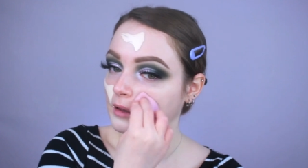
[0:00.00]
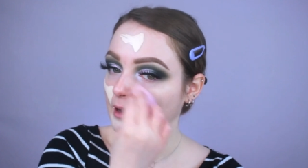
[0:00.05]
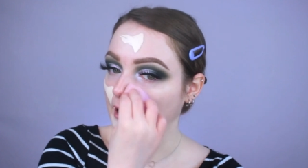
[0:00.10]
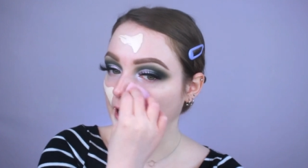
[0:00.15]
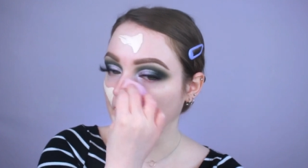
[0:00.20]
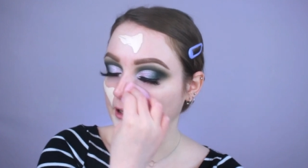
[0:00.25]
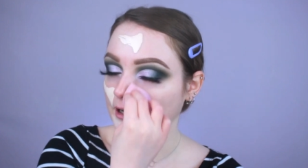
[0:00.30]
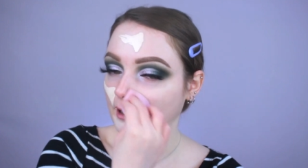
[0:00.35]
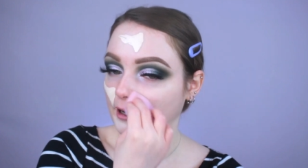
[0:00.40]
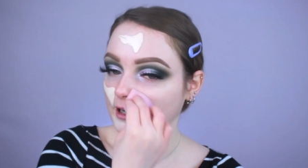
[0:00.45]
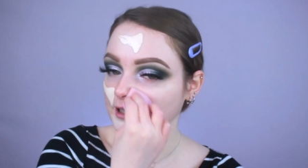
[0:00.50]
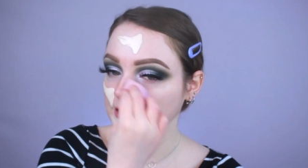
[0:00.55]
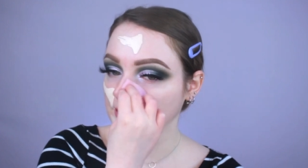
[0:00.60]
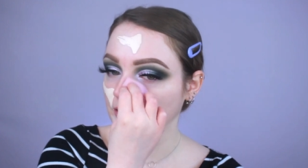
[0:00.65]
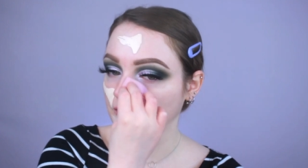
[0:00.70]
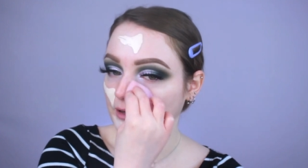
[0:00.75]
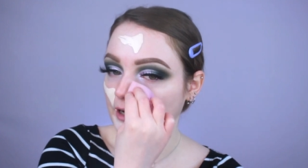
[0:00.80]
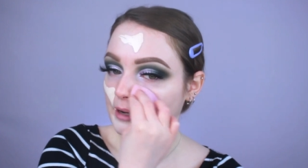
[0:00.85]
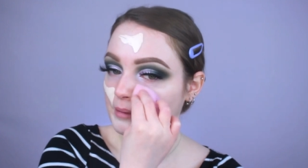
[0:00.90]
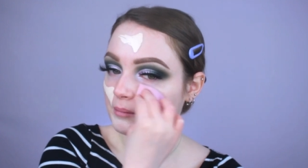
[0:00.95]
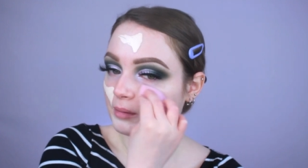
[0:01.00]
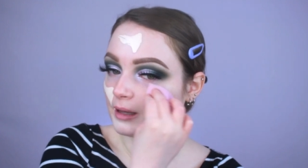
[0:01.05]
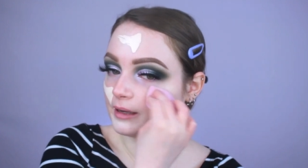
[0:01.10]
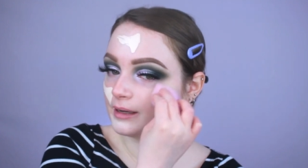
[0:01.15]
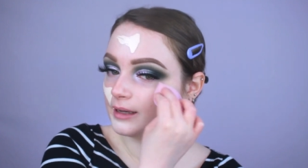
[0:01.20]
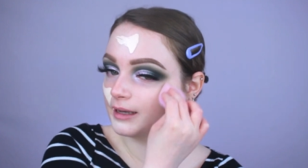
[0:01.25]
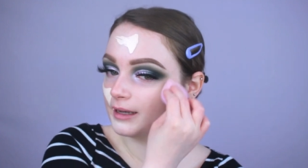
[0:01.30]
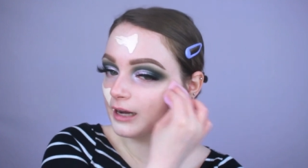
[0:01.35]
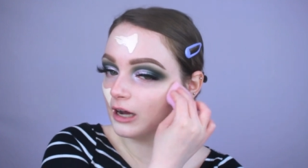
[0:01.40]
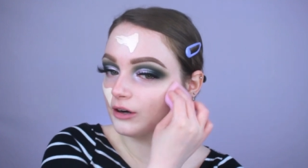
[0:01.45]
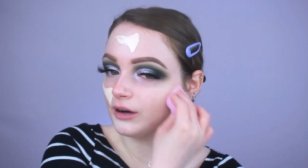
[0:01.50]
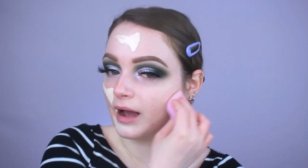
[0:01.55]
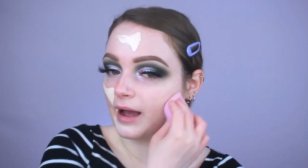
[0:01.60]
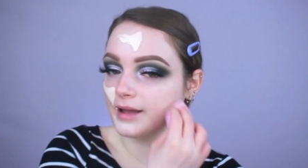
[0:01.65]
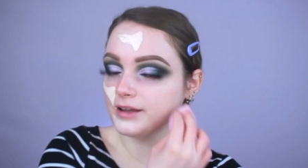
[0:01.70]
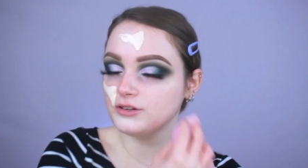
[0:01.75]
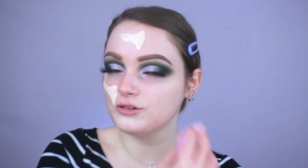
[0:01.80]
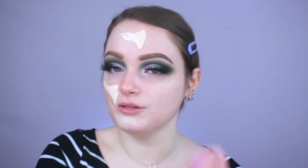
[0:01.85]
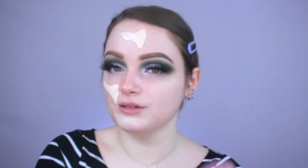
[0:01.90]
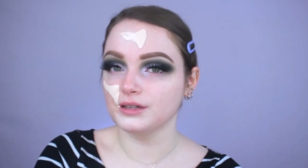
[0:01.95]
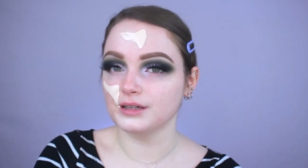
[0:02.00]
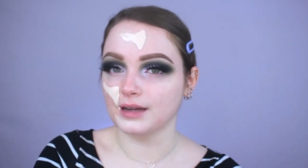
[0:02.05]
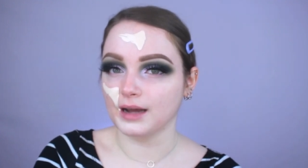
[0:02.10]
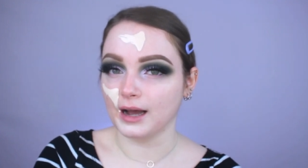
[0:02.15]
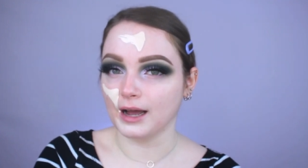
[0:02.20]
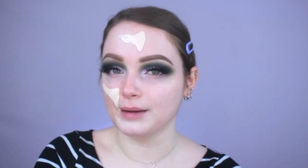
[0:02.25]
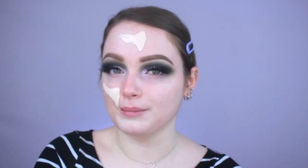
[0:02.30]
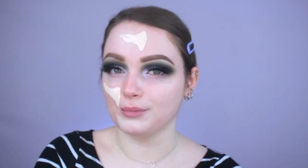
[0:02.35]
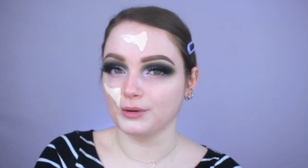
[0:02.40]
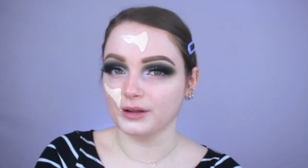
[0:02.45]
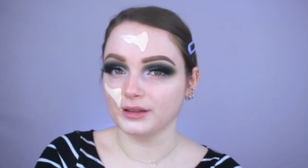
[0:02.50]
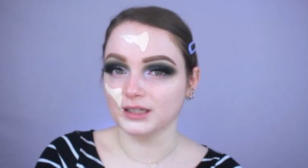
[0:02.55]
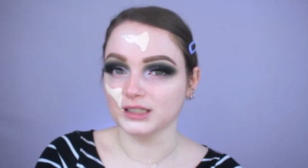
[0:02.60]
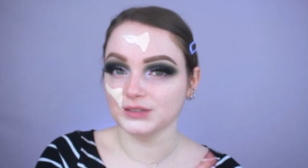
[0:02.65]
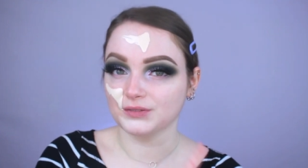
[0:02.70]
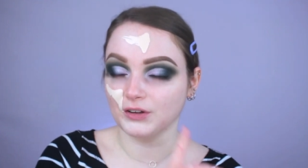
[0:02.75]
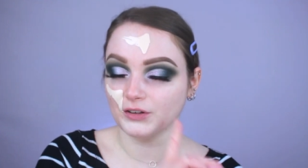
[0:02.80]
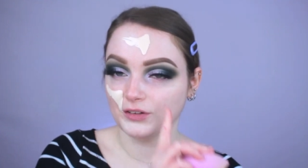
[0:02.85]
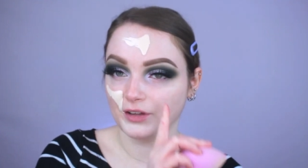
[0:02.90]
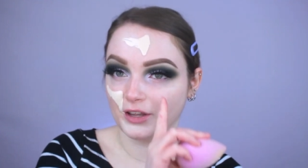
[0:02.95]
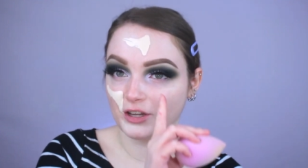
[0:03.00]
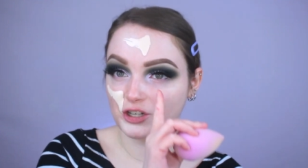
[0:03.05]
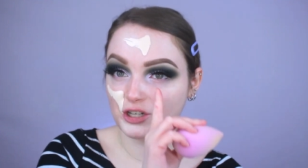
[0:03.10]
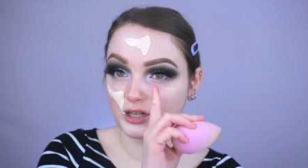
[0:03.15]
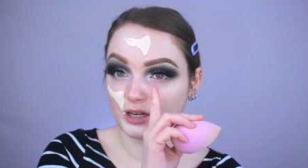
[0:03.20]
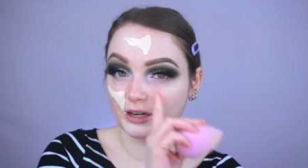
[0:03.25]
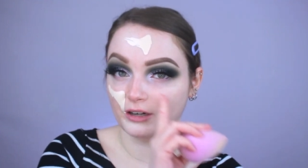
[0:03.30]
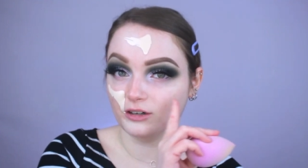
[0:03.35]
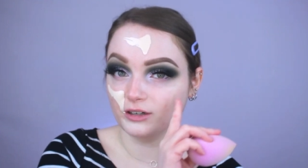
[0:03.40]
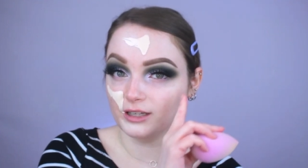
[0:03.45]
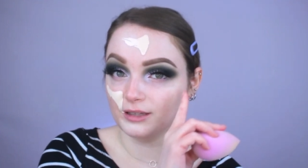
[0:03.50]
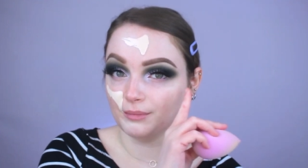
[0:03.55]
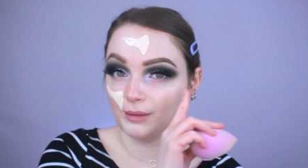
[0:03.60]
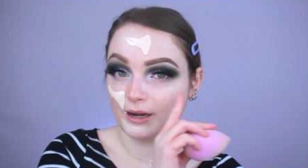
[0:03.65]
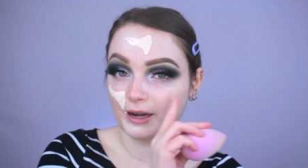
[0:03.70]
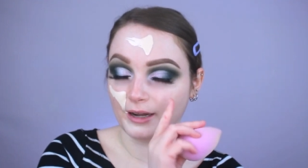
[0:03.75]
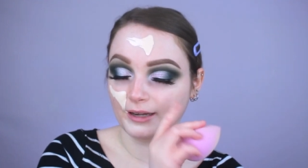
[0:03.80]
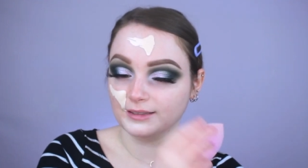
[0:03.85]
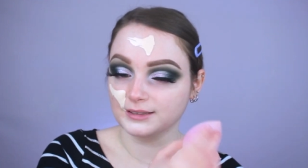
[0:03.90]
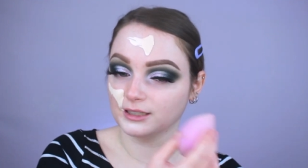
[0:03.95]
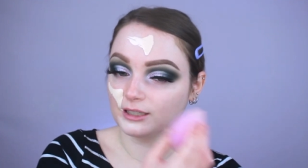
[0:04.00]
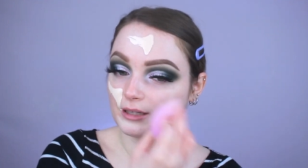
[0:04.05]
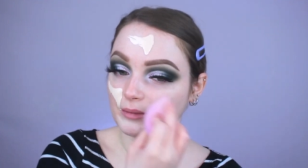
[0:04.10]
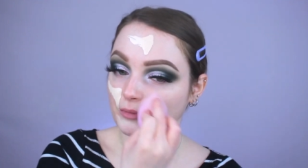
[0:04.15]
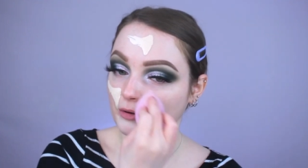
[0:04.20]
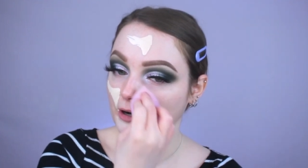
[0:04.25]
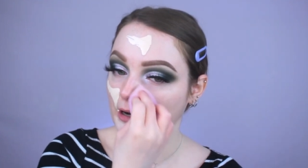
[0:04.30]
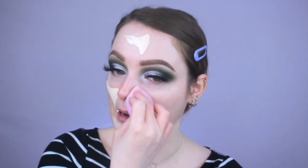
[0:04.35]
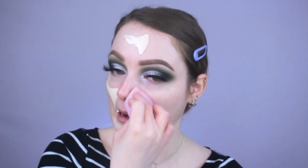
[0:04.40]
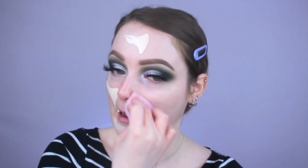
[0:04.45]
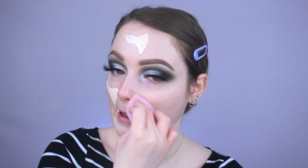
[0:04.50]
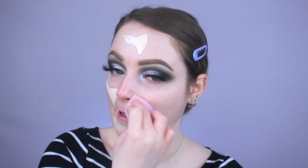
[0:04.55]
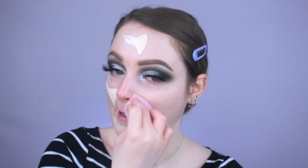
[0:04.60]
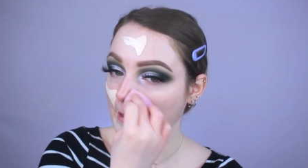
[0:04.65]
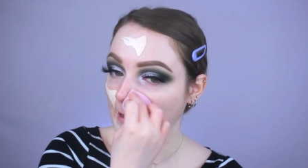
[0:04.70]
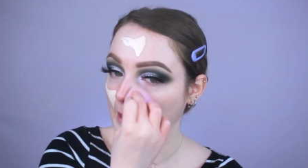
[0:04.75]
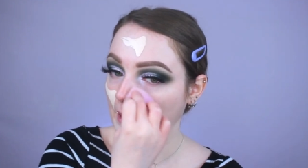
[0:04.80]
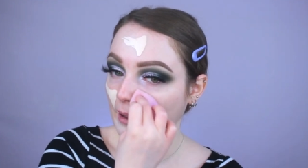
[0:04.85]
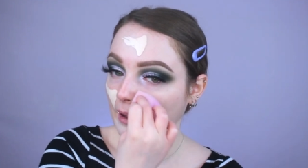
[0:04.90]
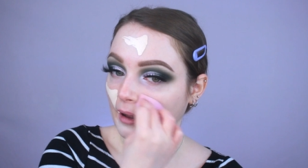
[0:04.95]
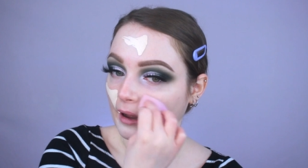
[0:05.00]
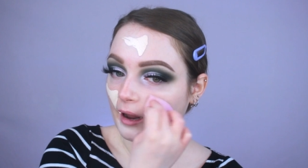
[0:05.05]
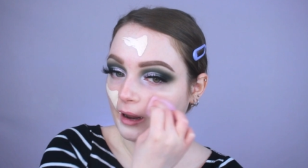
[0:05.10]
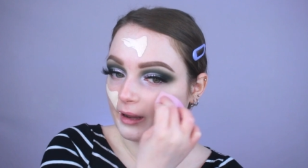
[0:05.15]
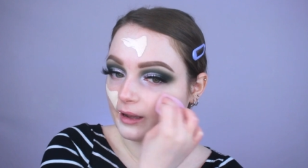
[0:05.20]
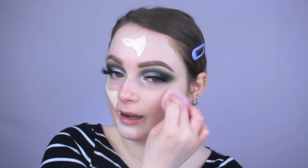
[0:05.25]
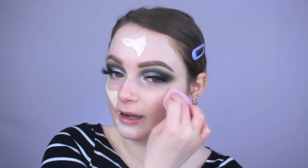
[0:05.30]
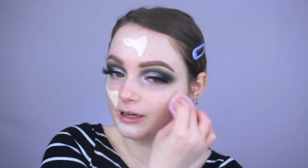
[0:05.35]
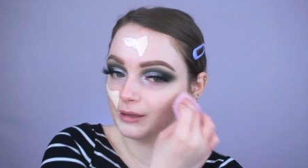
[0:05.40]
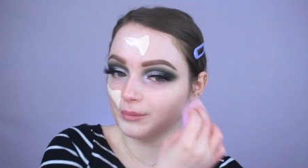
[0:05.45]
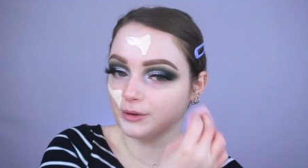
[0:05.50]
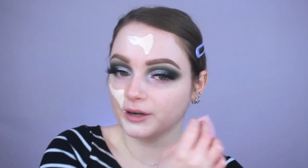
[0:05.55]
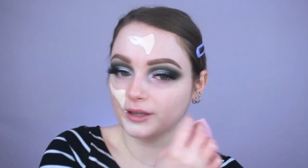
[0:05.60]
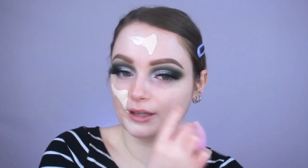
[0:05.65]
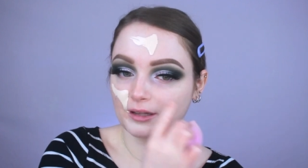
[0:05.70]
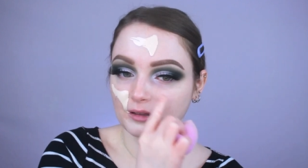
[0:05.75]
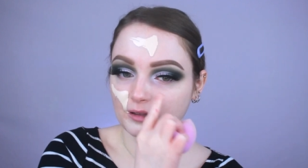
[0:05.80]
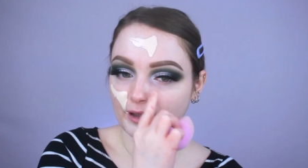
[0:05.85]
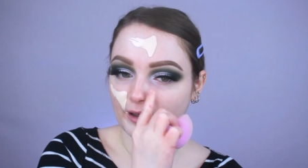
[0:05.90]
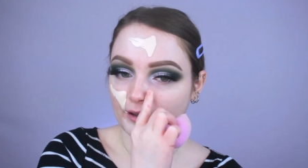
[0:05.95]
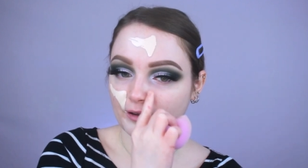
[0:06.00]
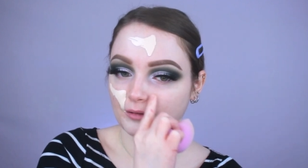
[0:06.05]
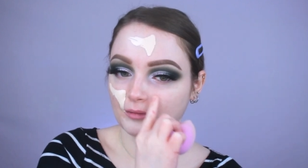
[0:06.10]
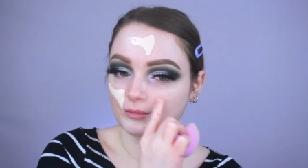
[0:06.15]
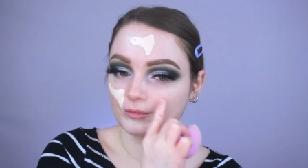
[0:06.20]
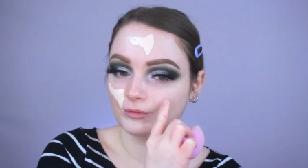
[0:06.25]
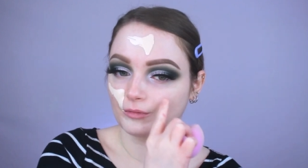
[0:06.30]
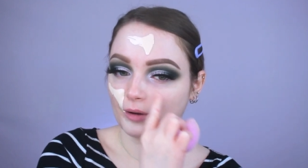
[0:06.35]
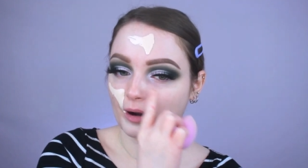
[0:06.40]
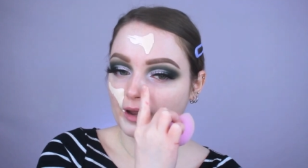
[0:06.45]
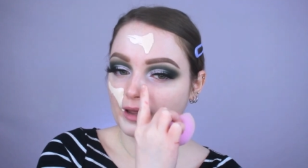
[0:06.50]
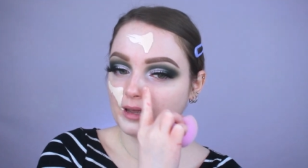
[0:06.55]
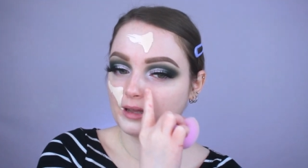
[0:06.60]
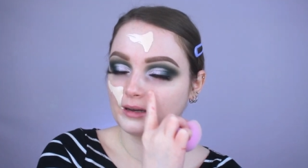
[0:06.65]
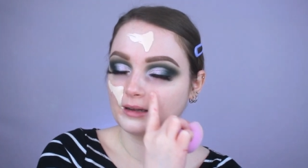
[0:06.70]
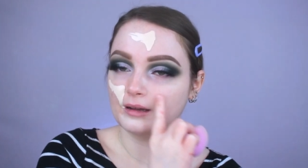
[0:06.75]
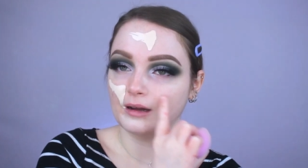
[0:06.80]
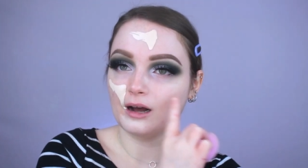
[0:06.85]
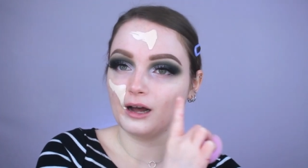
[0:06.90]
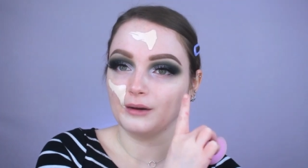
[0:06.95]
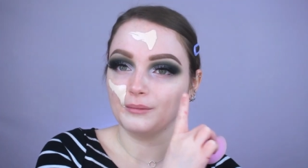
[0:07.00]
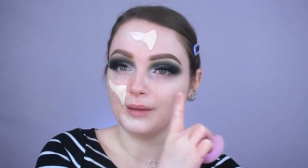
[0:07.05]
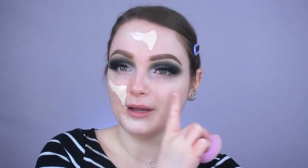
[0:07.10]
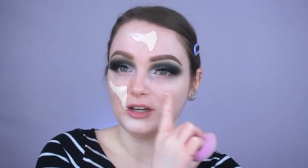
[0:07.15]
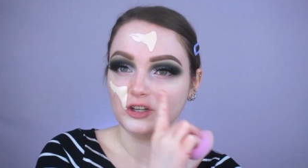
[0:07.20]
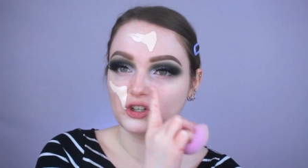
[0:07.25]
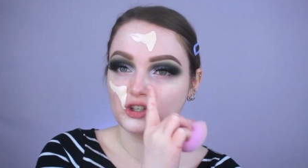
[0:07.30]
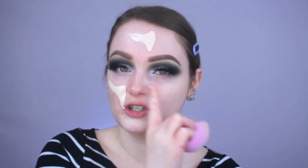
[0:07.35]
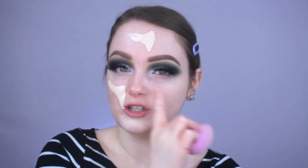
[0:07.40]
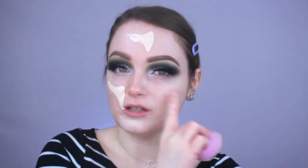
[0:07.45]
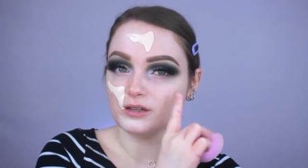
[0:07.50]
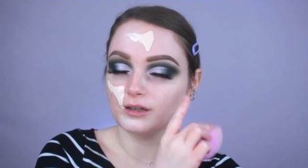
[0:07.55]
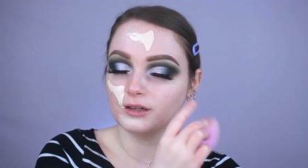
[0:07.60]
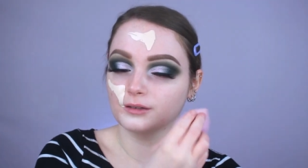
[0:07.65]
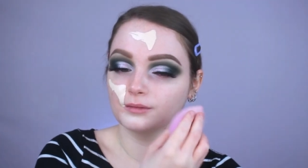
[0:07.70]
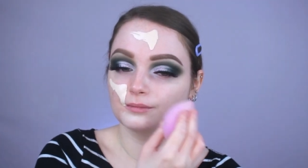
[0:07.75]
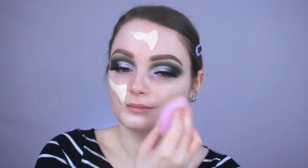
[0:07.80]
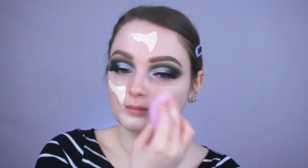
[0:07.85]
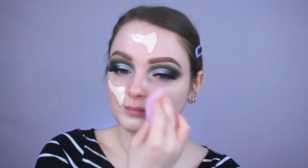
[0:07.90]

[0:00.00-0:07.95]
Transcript: And also when I'm blending it out, I do not bring this foundation underneath my eyes anymore. I kind of bring it like right on my cheek.